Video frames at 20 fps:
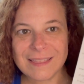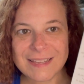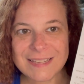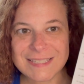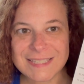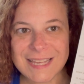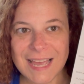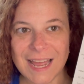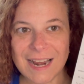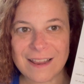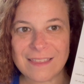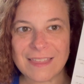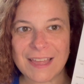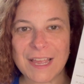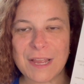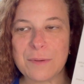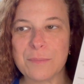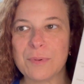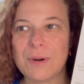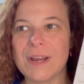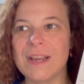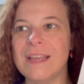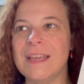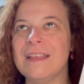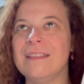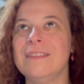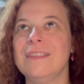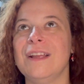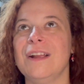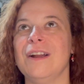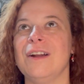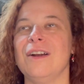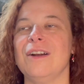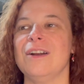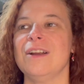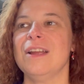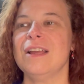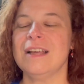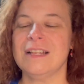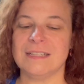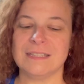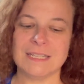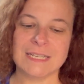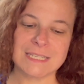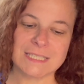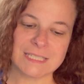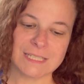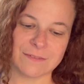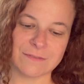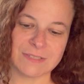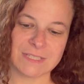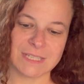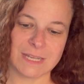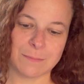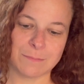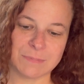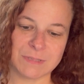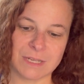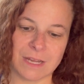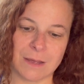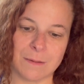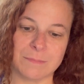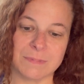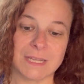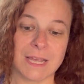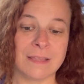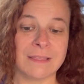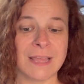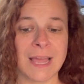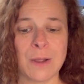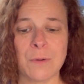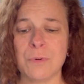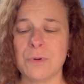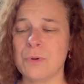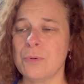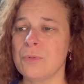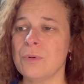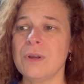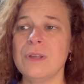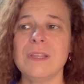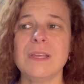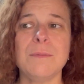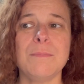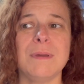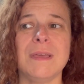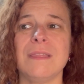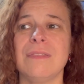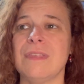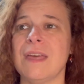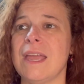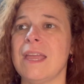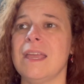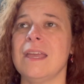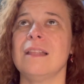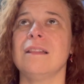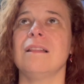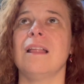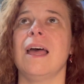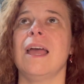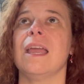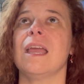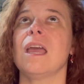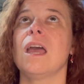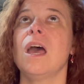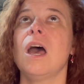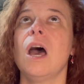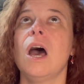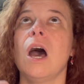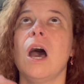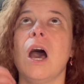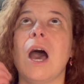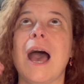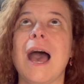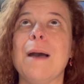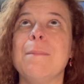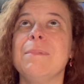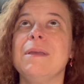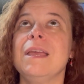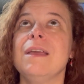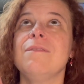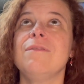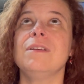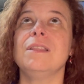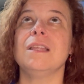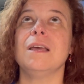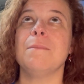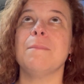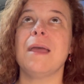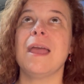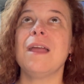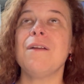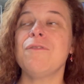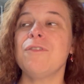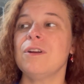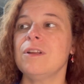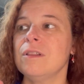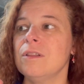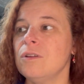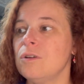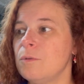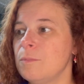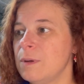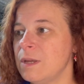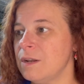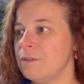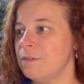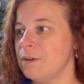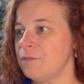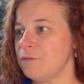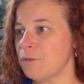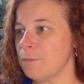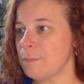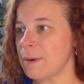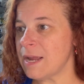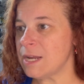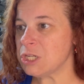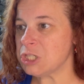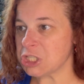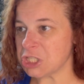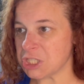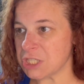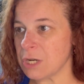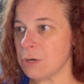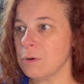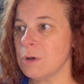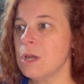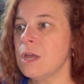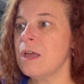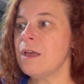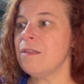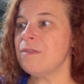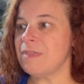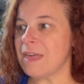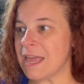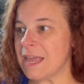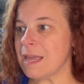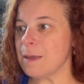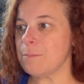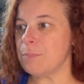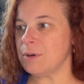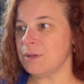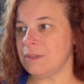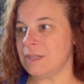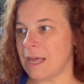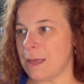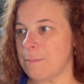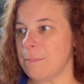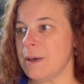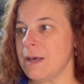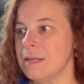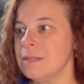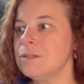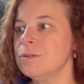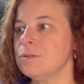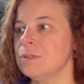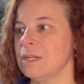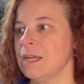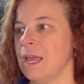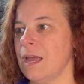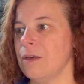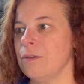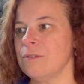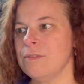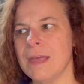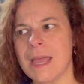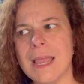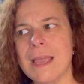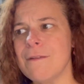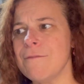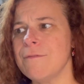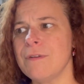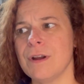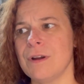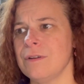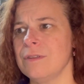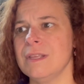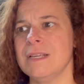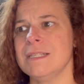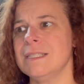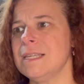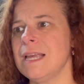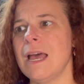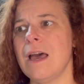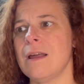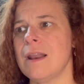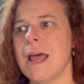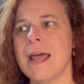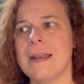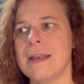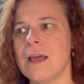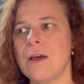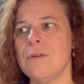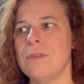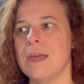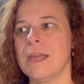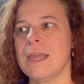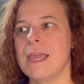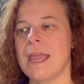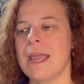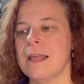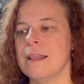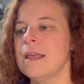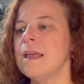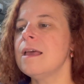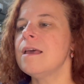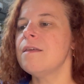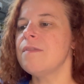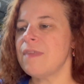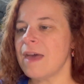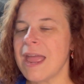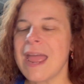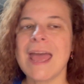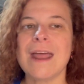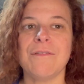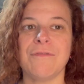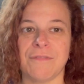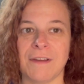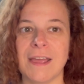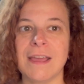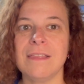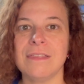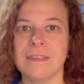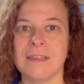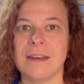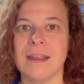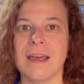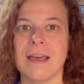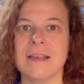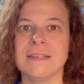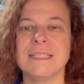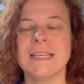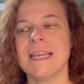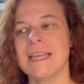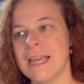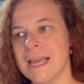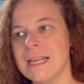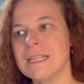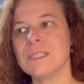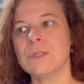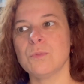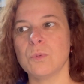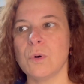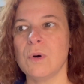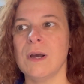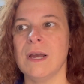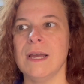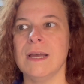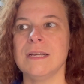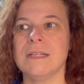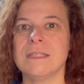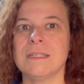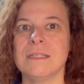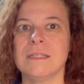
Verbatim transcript: this kind of thing, bring in their list of symptoms, and they would really be thinking, like, I'm giving them every little bit of information so they can put that puzzle together. They can figure this out. I know they can. They had faith in us, and guess what?